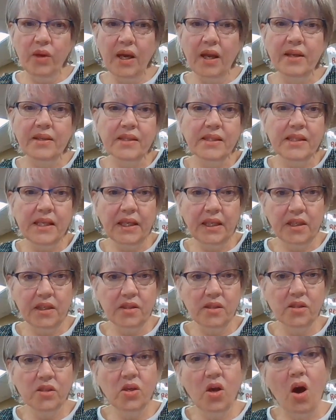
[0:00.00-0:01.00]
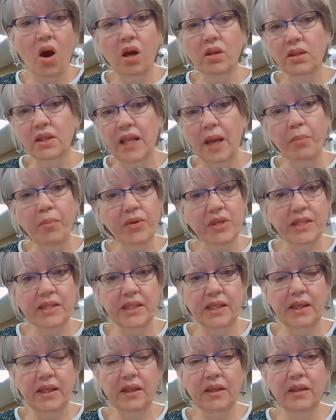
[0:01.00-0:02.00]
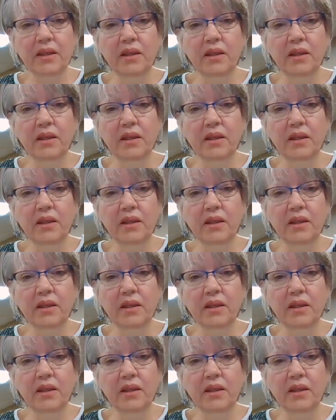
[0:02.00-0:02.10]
had a sickness called leprosy.